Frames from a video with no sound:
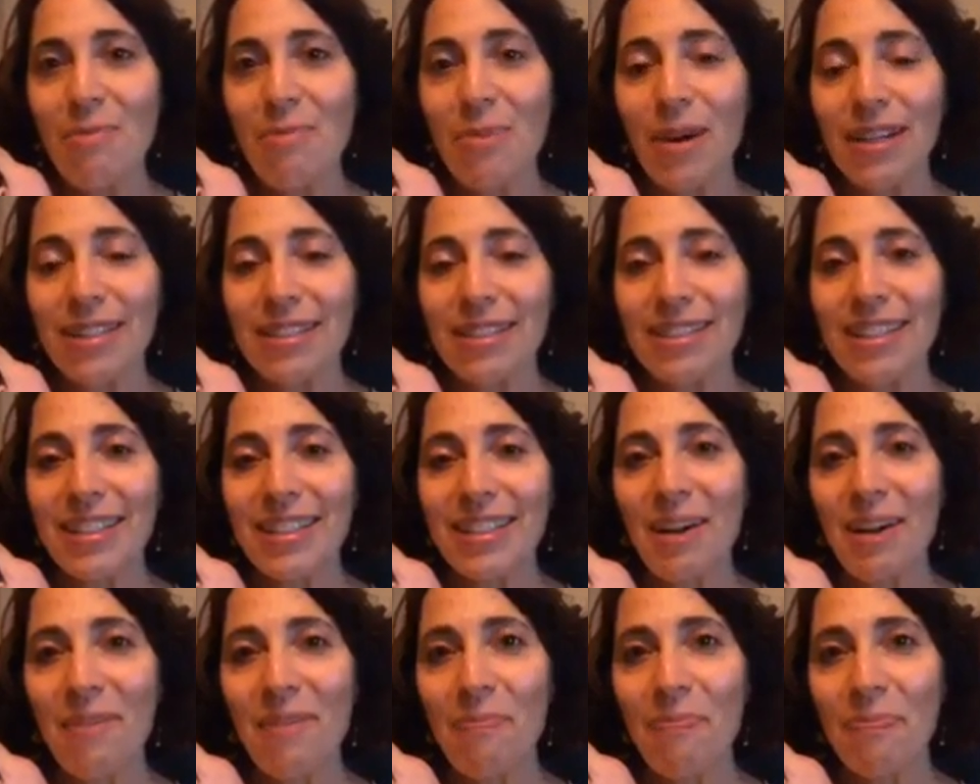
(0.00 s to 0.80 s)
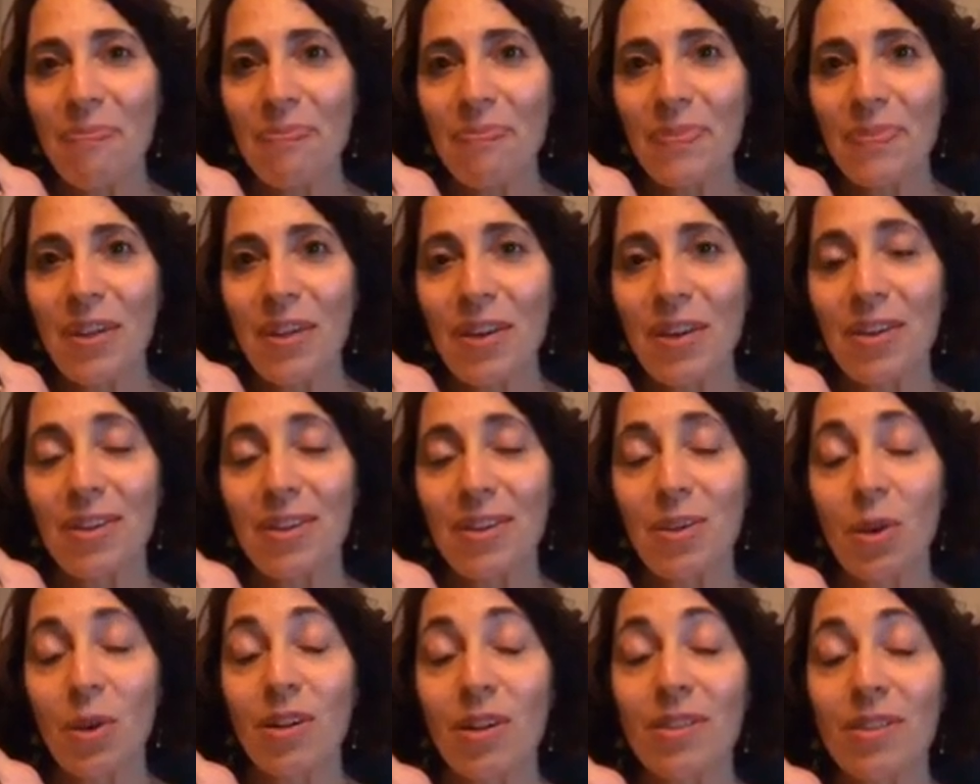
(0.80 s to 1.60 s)
But, or
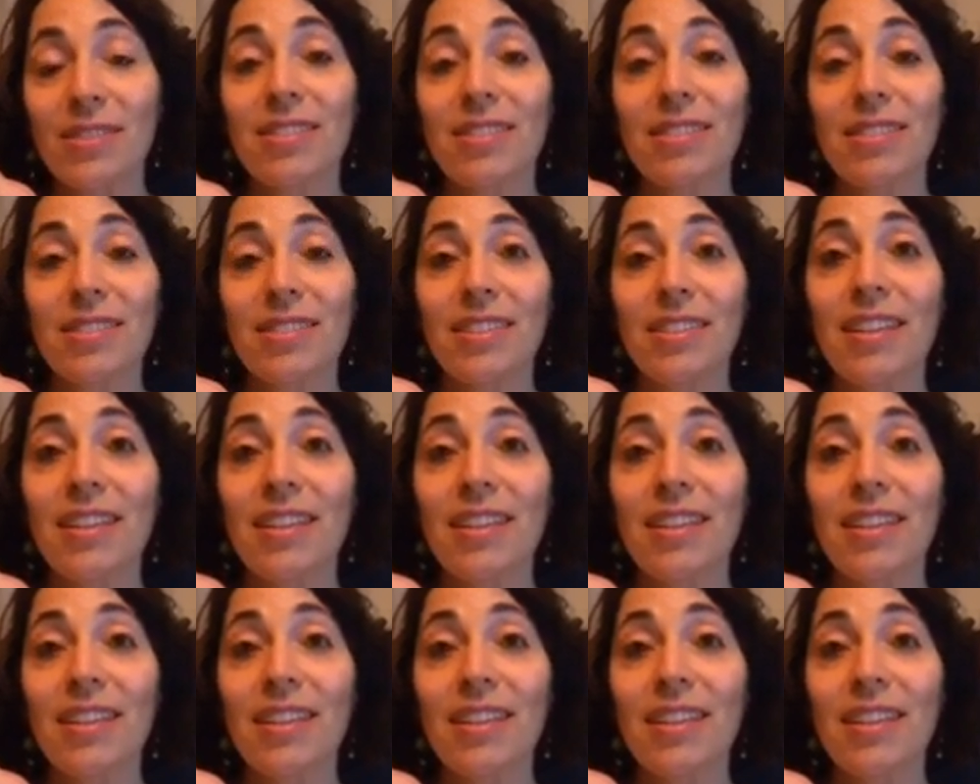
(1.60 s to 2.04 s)
calls.